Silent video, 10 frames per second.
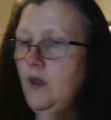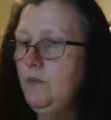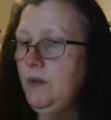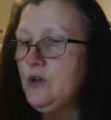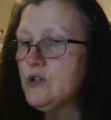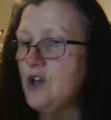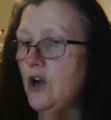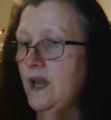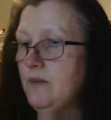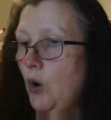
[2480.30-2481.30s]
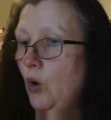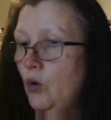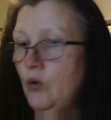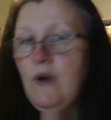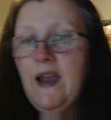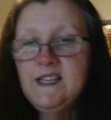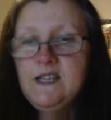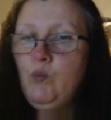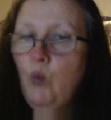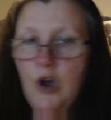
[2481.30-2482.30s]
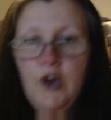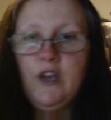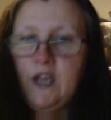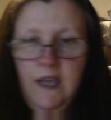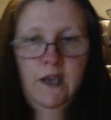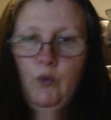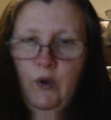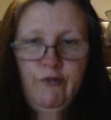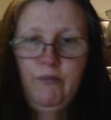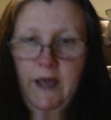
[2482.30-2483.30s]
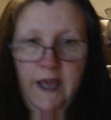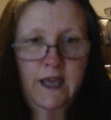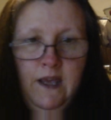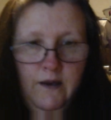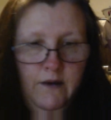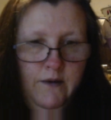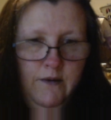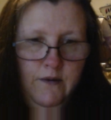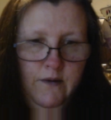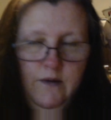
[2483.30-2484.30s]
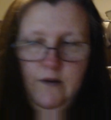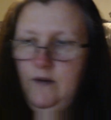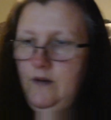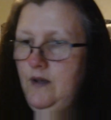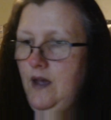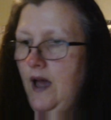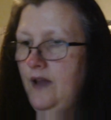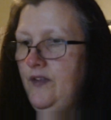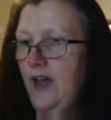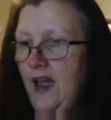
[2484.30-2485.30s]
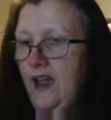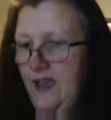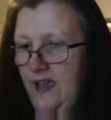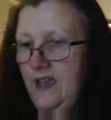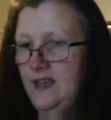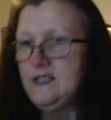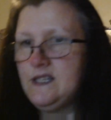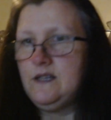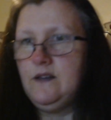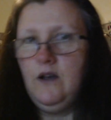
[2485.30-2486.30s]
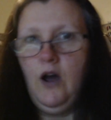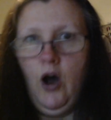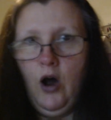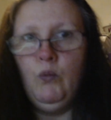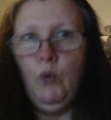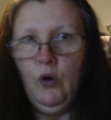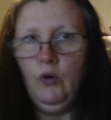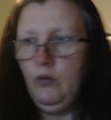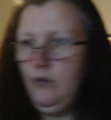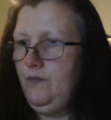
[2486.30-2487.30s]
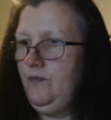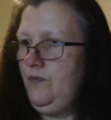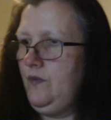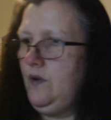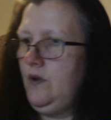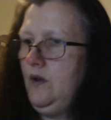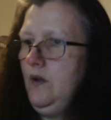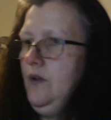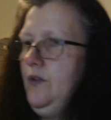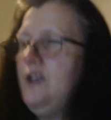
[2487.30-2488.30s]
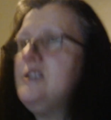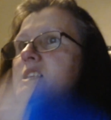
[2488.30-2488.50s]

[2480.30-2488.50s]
because I am already working with B, and that is our wool. This